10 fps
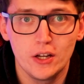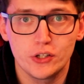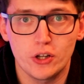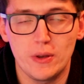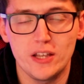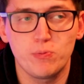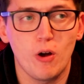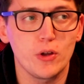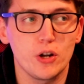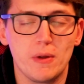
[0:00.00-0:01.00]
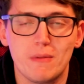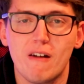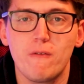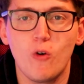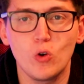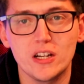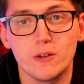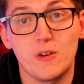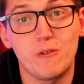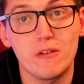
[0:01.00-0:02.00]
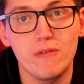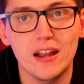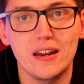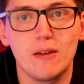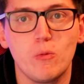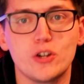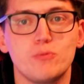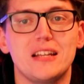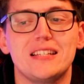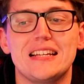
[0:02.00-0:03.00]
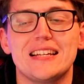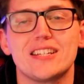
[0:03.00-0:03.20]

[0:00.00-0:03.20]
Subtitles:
So he's probably going to be around 40 to 50 rated, which means he